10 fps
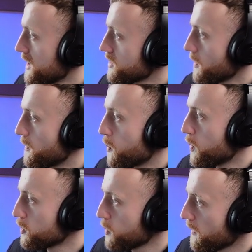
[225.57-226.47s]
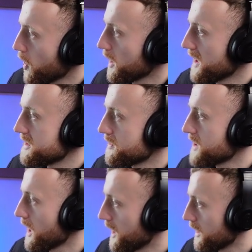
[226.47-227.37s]
So once we've got a list of
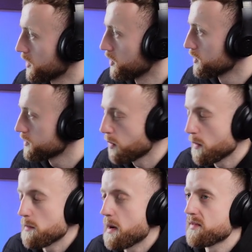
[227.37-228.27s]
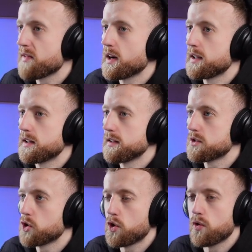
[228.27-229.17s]
selling angles, what we might find
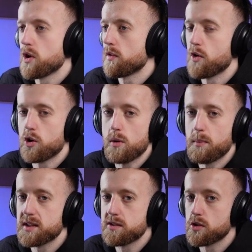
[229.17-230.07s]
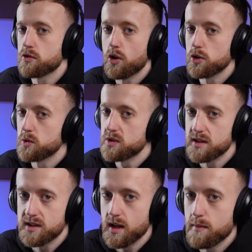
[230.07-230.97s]
is 3 or 4 competitors are all using
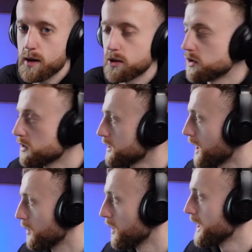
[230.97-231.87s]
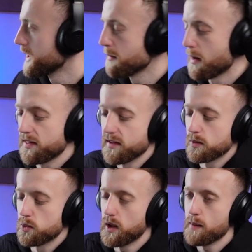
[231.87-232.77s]
the same angle. Now, you might think,
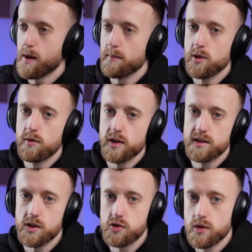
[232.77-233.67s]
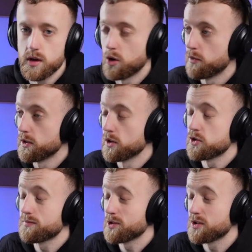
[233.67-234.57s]
well, that might be
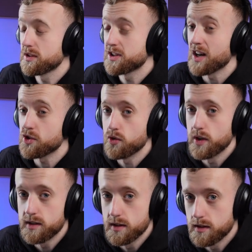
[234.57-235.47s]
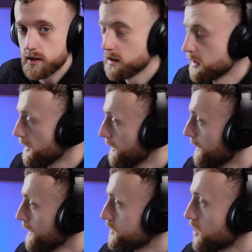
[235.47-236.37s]
oversaturated,
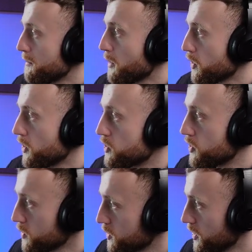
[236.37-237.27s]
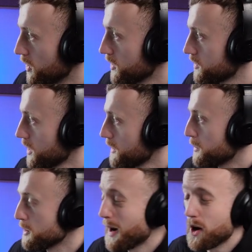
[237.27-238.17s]
so I'm not going to choose those,
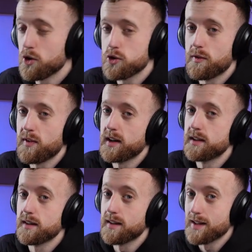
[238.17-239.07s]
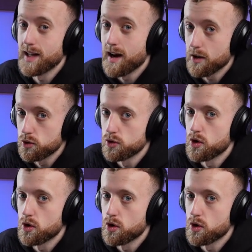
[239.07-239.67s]
but you might also find that they are good